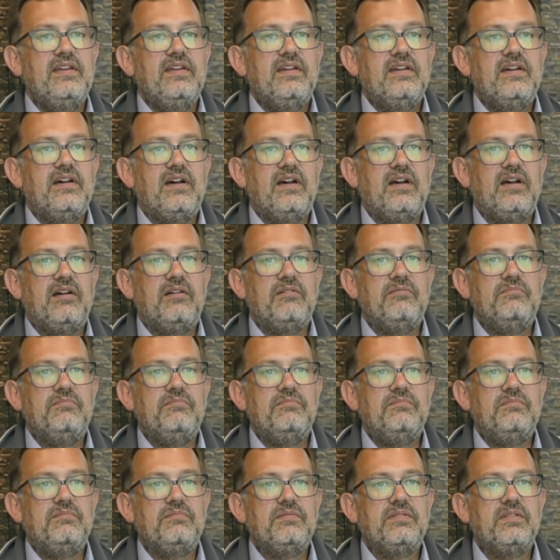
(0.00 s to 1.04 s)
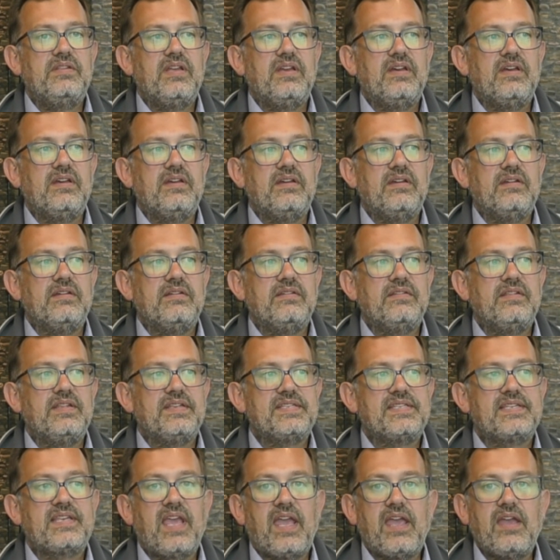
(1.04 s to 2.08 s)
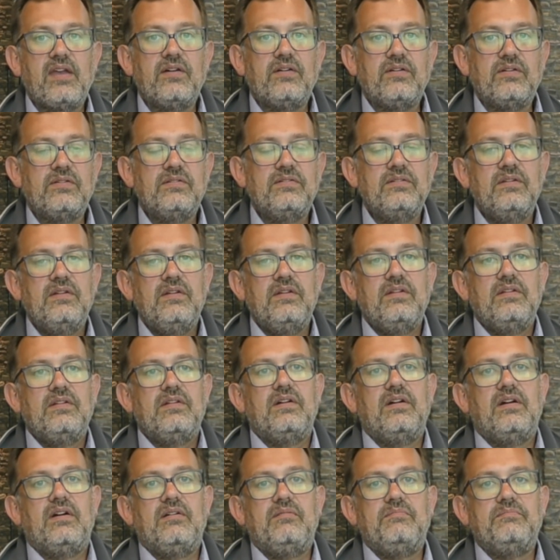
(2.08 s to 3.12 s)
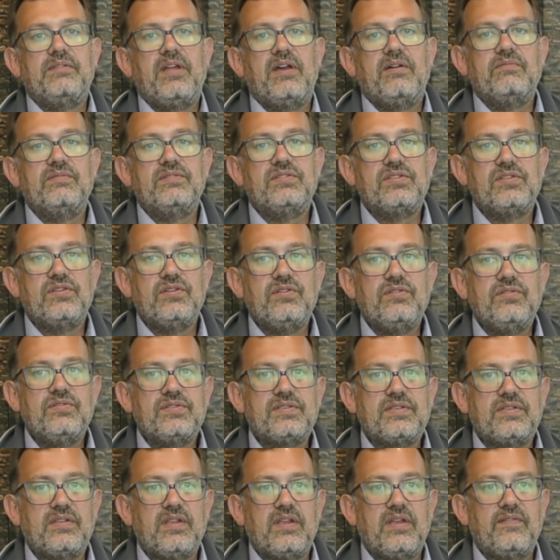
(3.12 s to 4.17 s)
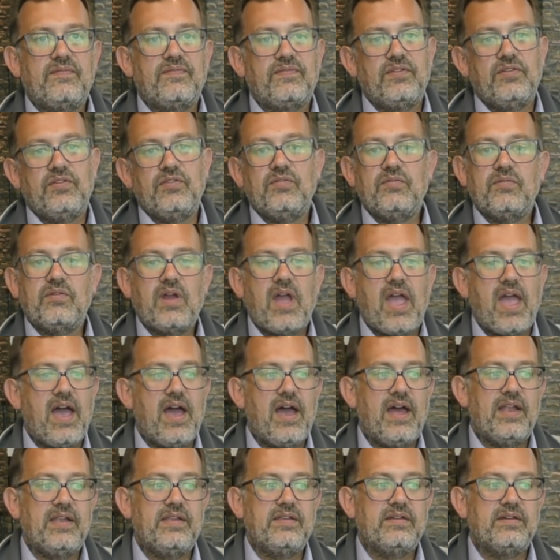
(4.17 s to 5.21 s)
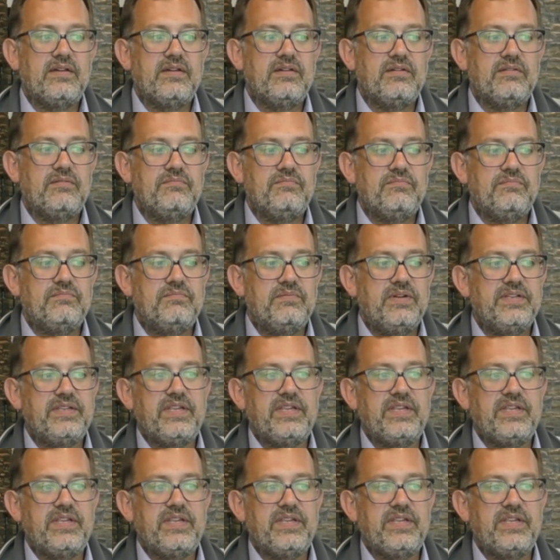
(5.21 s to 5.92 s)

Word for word: Um, the the scale um, that was used if you had um, a